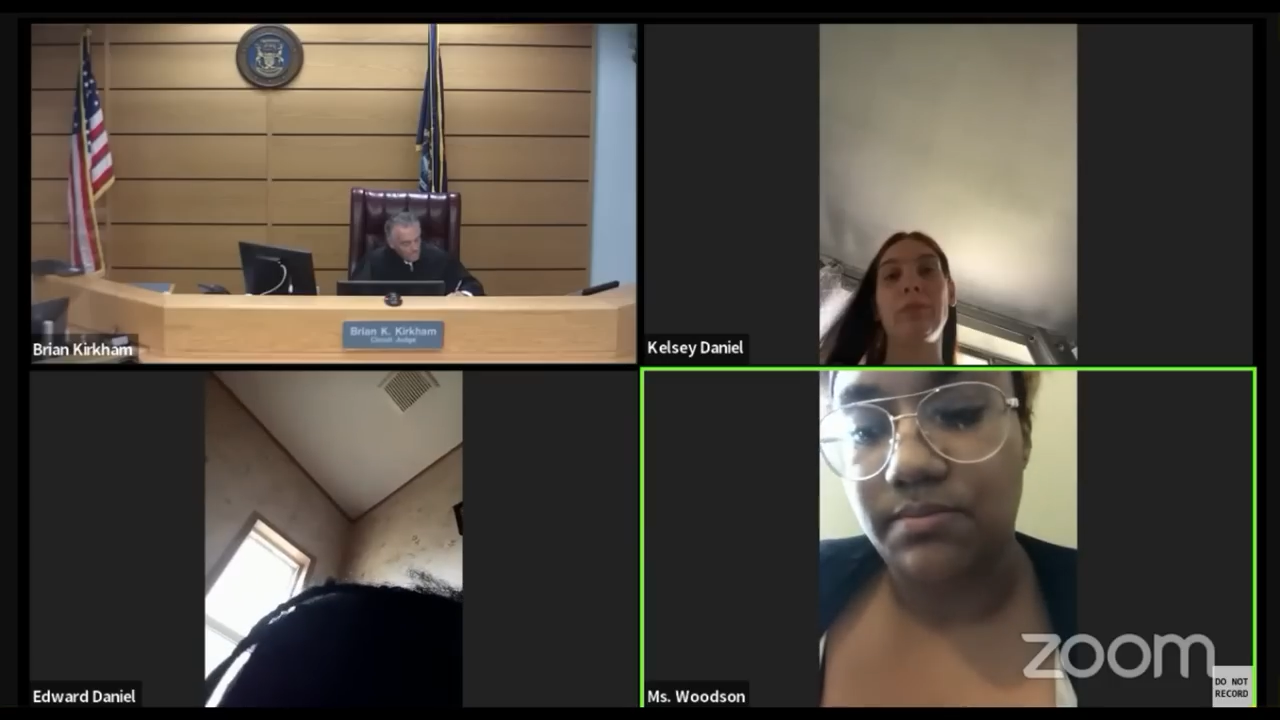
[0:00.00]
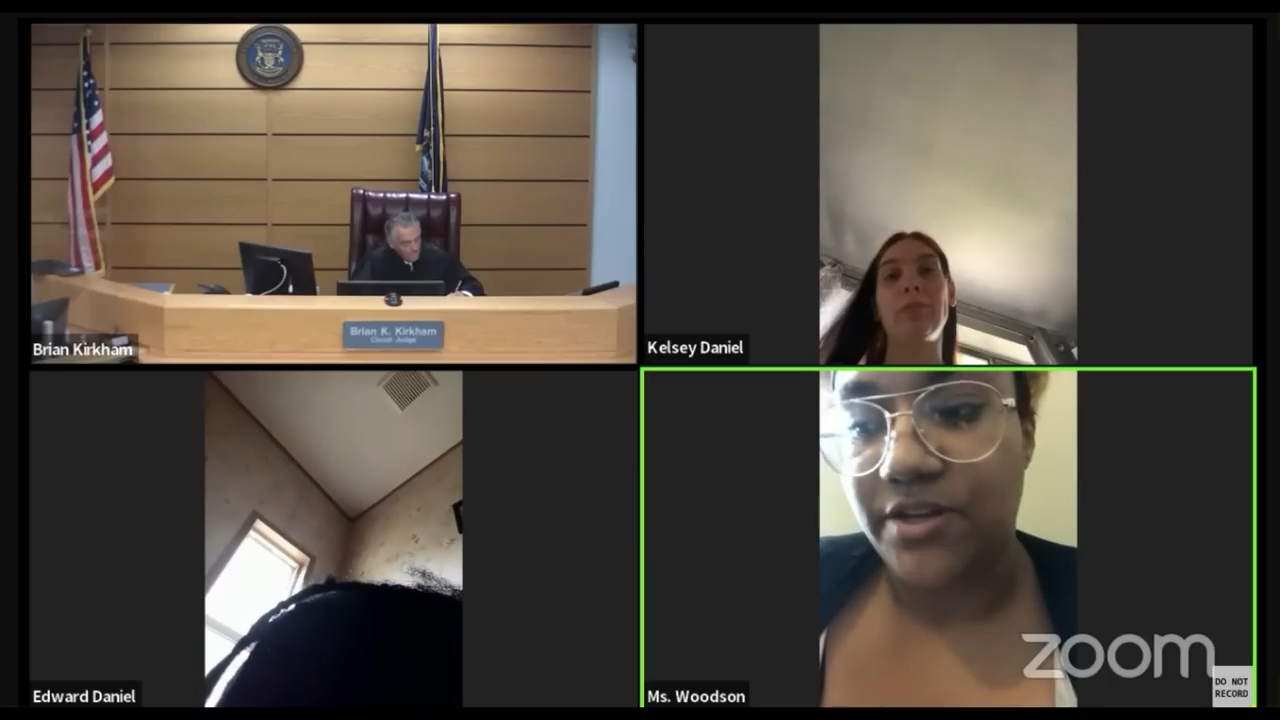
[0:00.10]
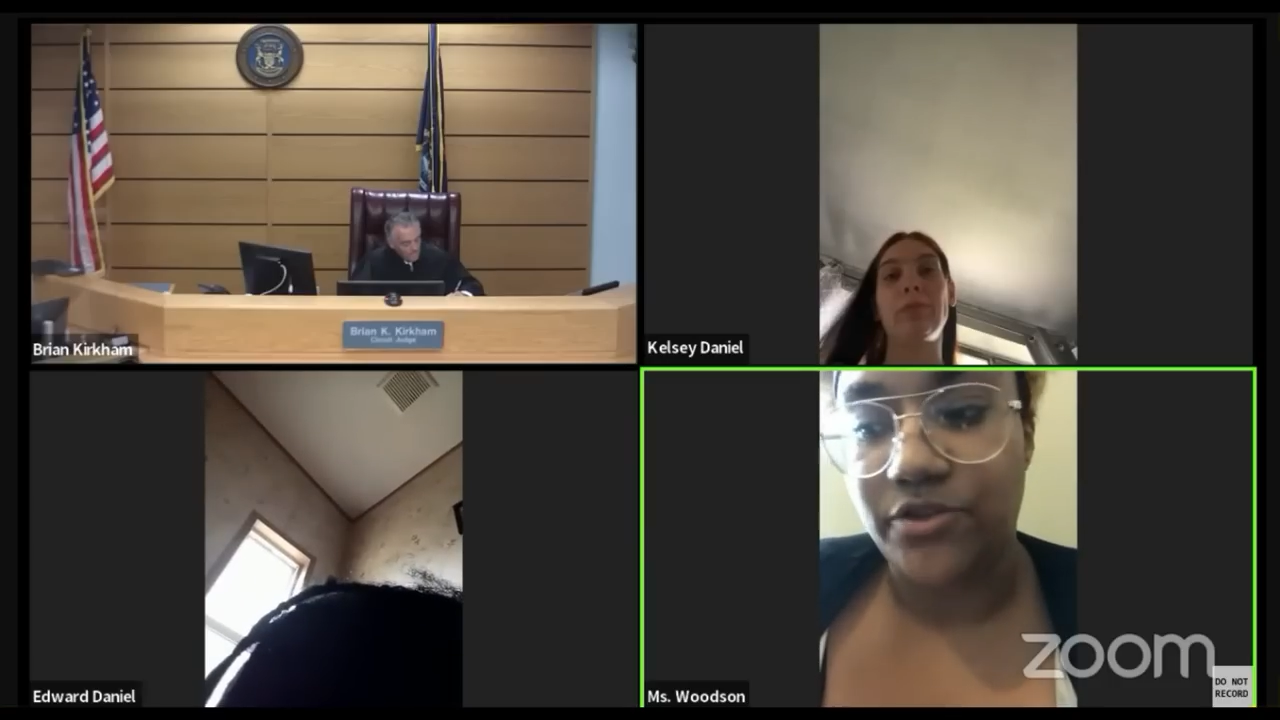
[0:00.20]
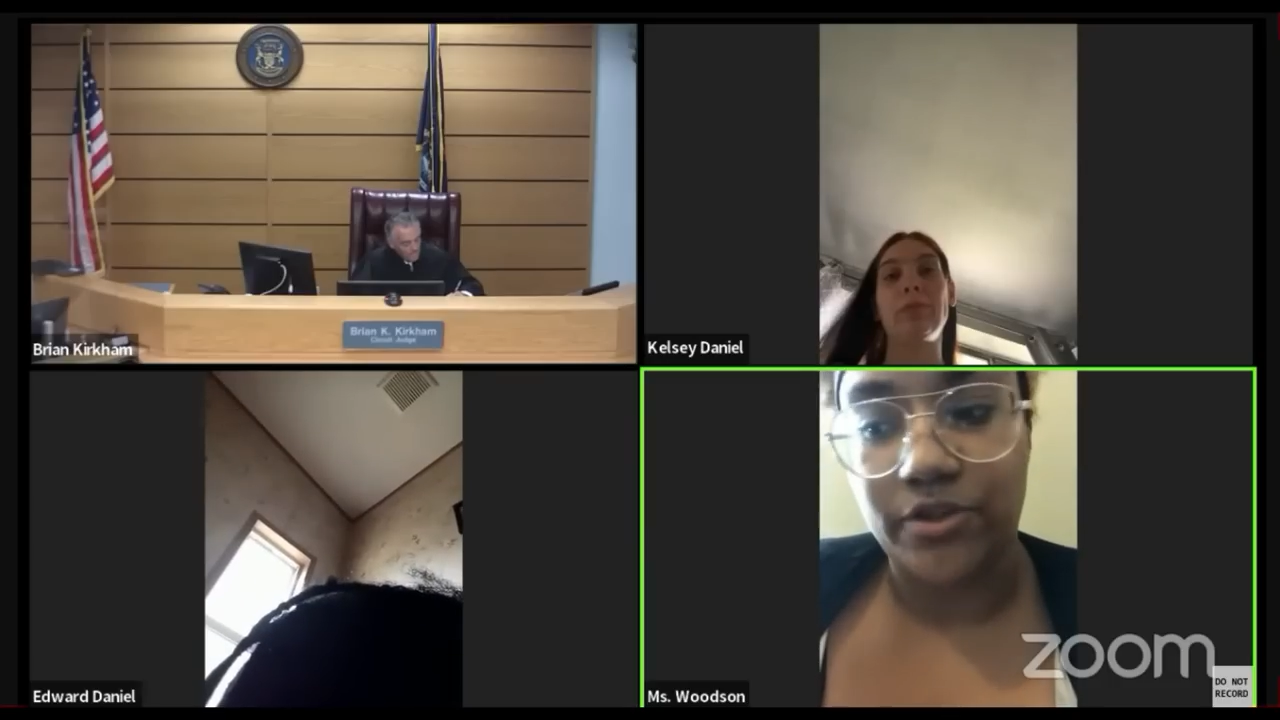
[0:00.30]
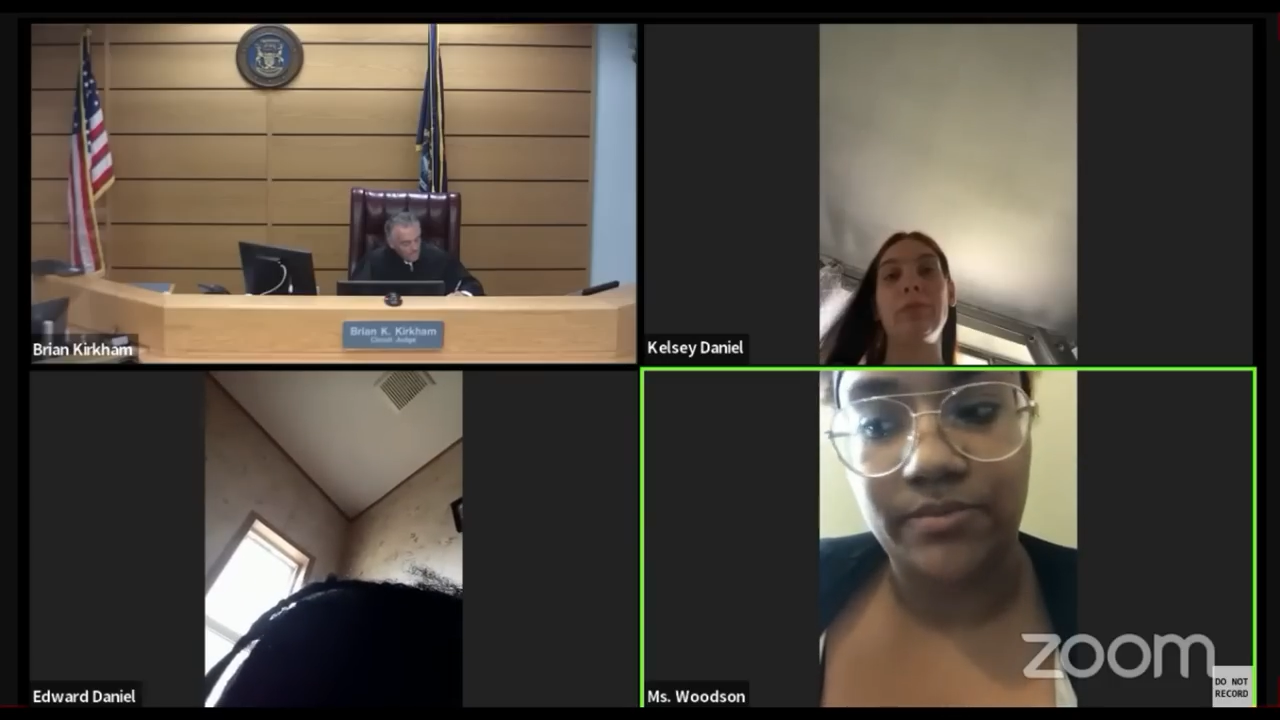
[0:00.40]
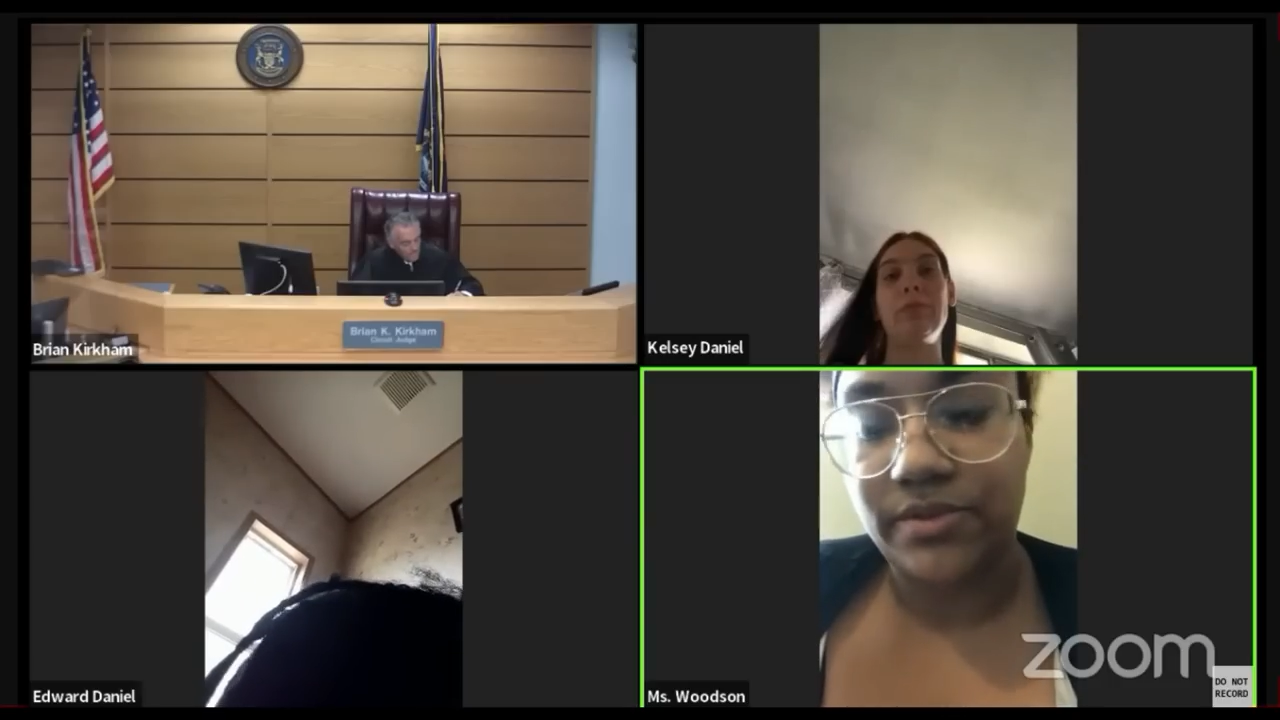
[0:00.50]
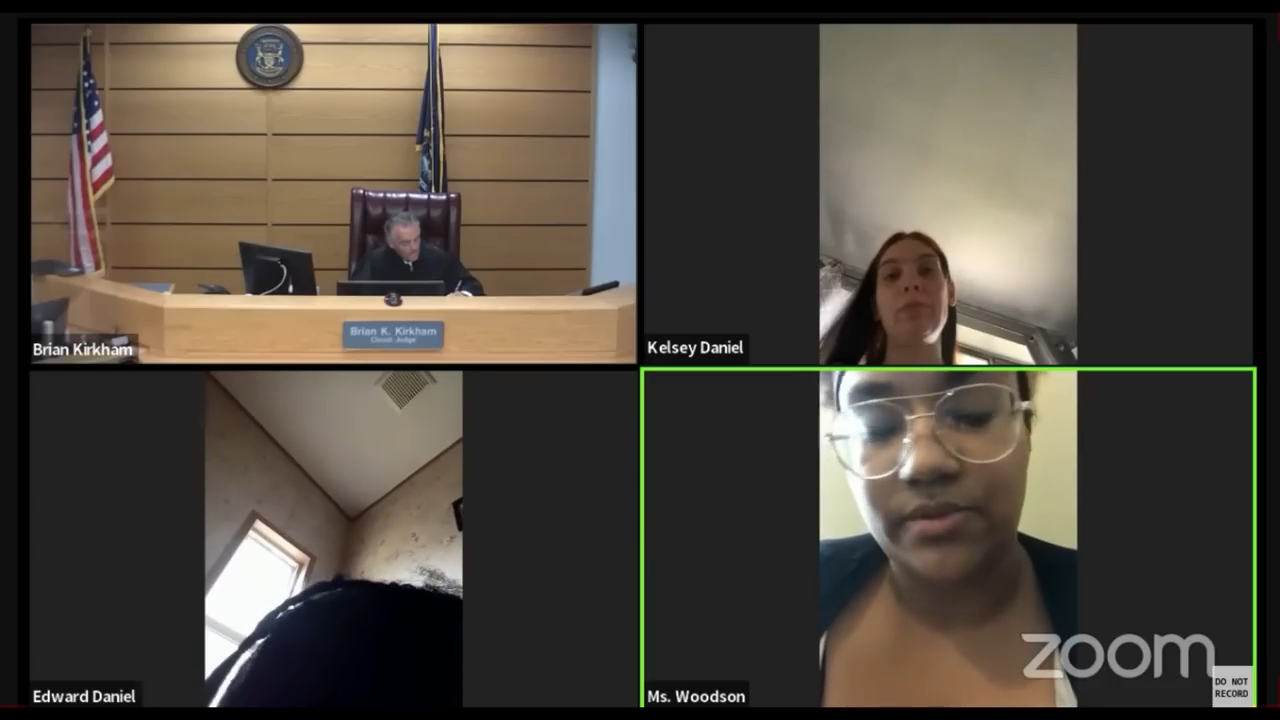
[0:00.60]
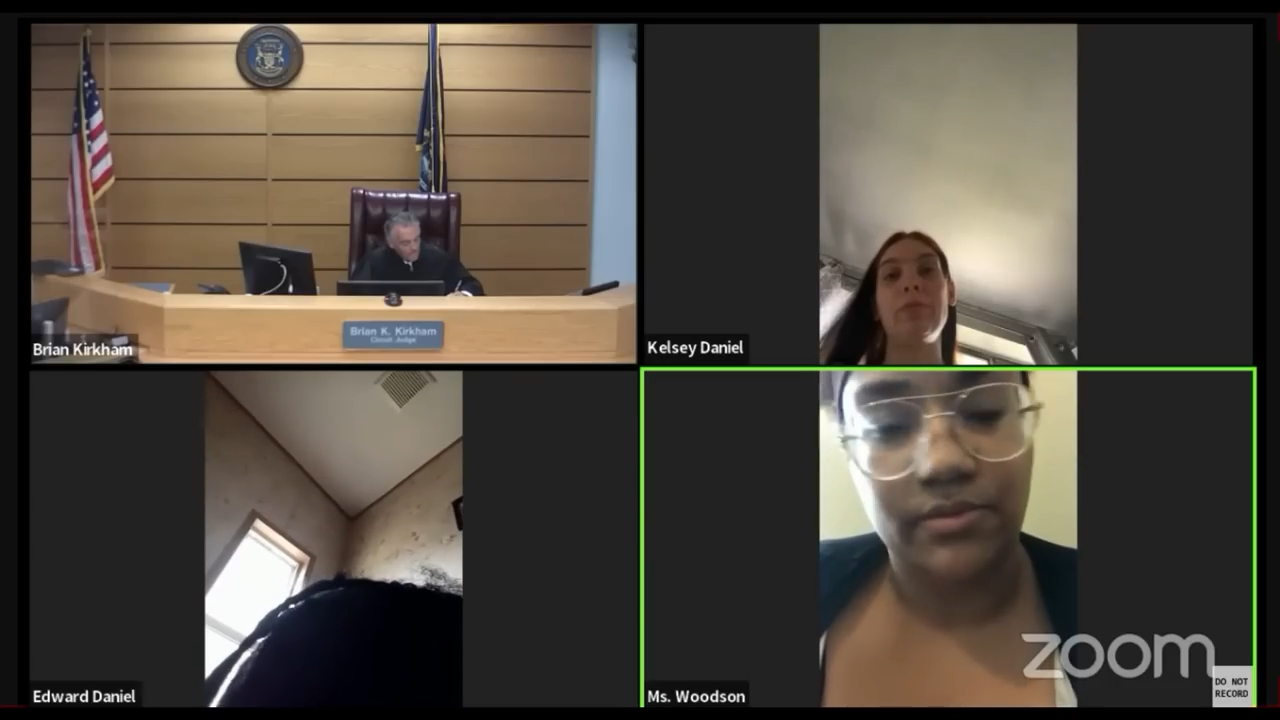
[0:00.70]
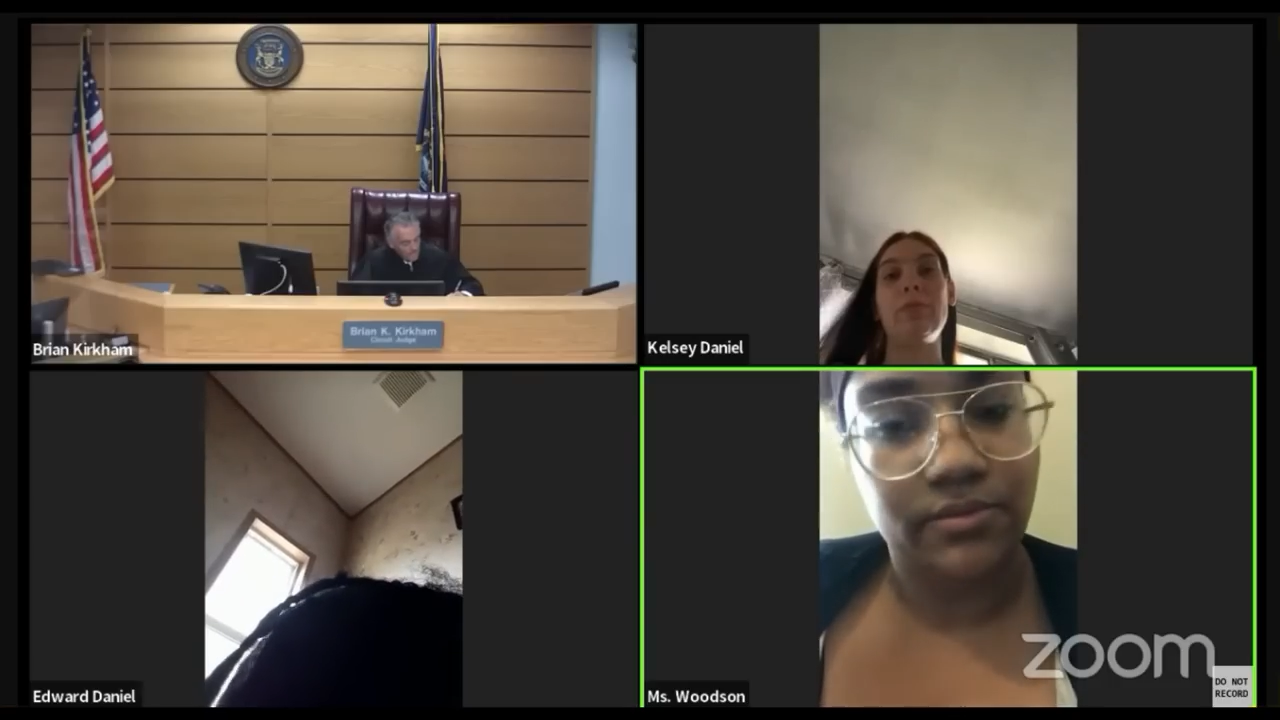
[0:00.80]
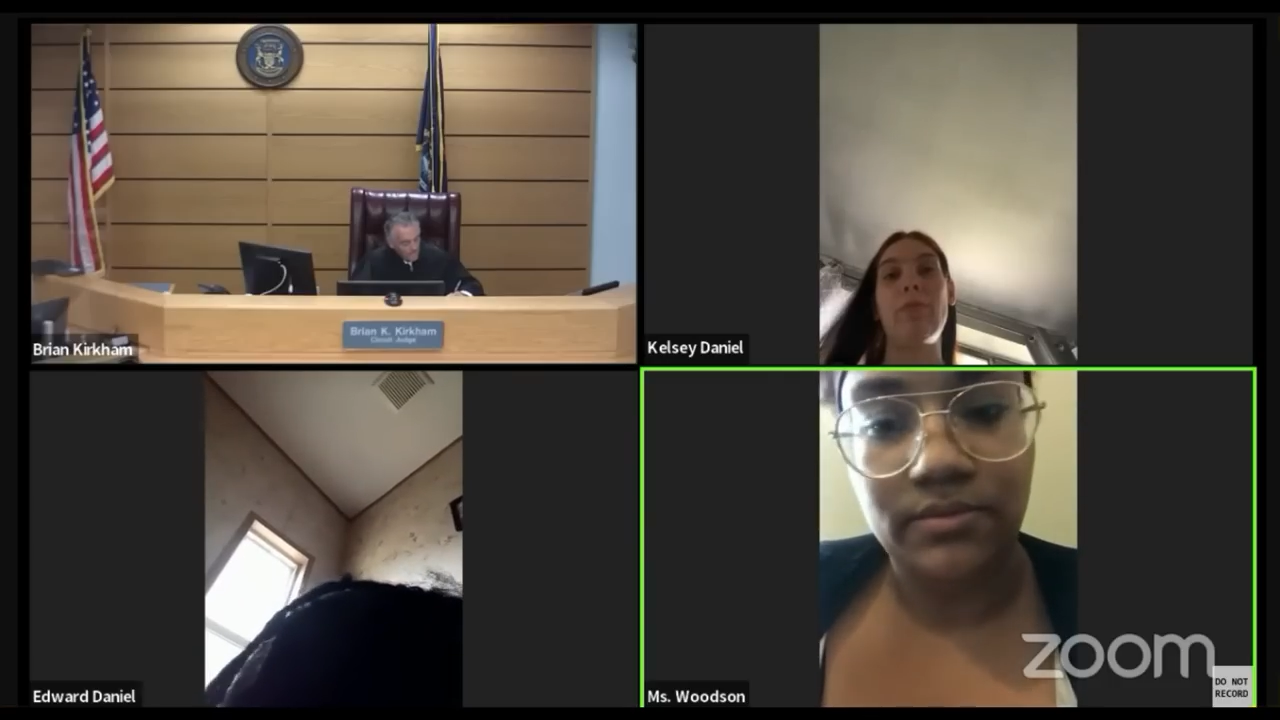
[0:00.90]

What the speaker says: bedrooms.